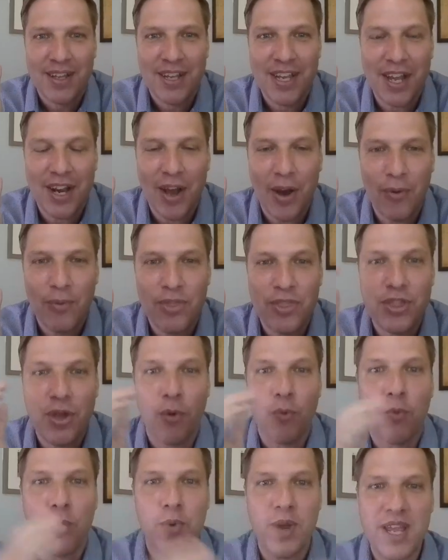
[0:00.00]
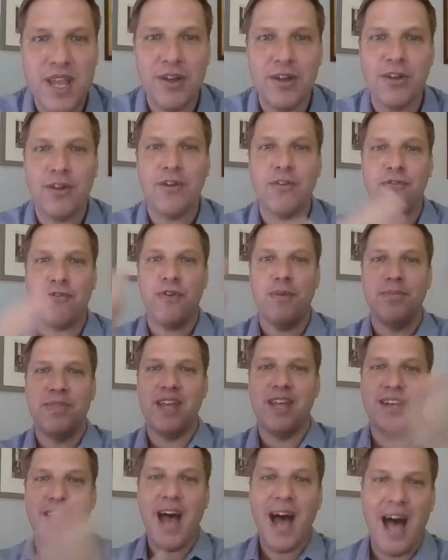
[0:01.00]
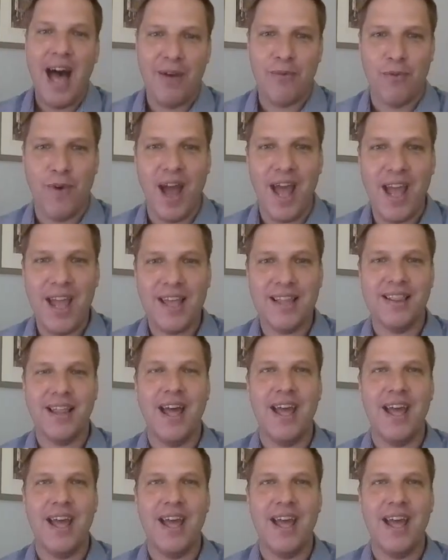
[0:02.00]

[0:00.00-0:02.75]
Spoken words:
the real from the not, right?